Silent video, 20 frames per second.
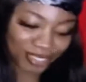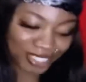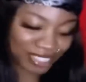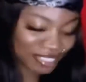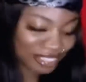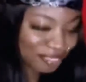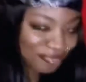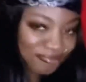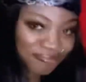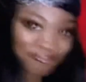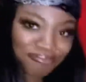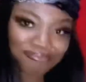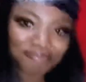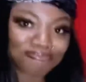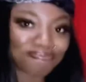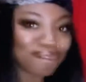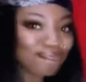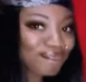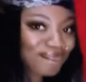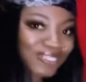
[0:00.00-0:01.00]
man.
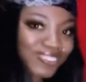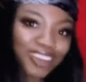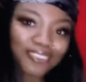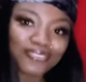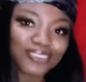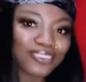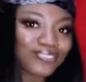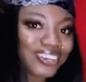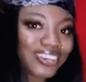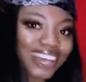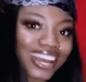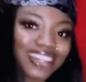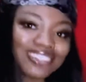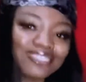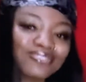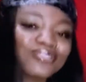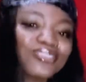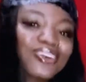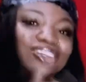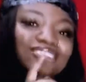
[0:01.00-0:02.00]
Hmm. Remember
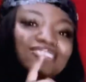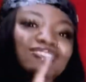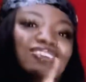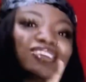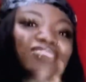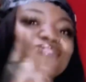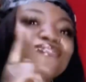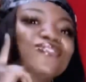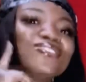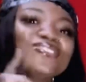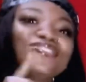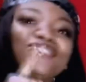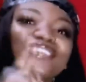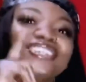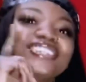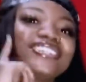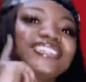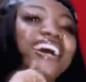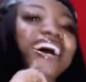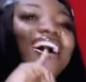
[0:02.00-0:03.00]
that the boys where you put
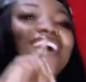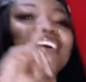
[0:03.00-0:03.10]
for this